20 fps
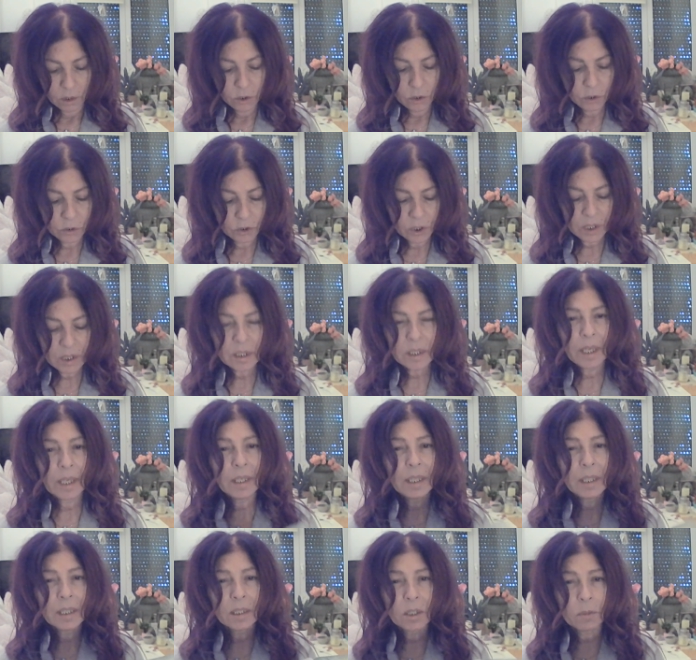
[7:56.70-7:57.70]
You're just
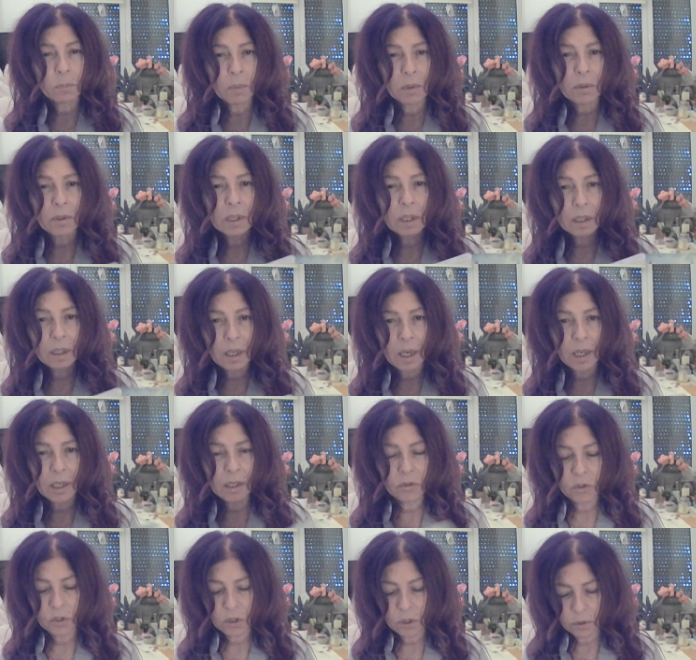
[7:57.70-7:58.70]
letting spirit
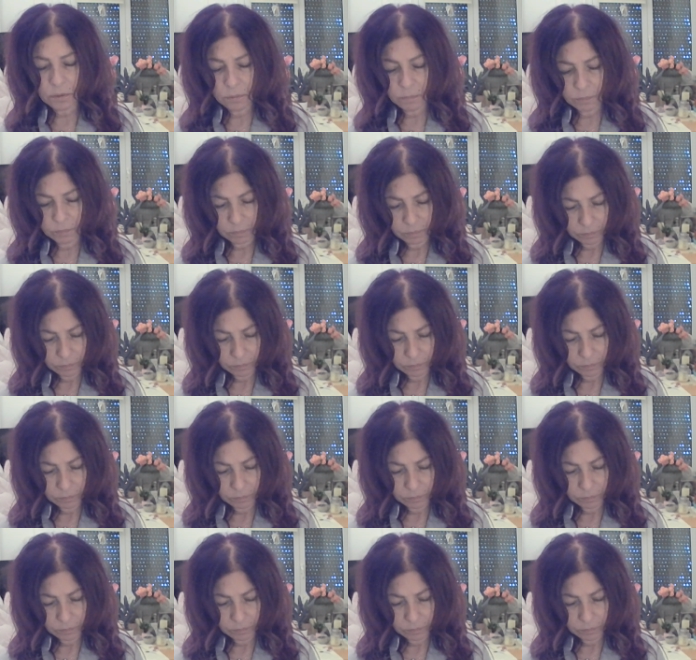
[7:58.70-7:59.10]
guide you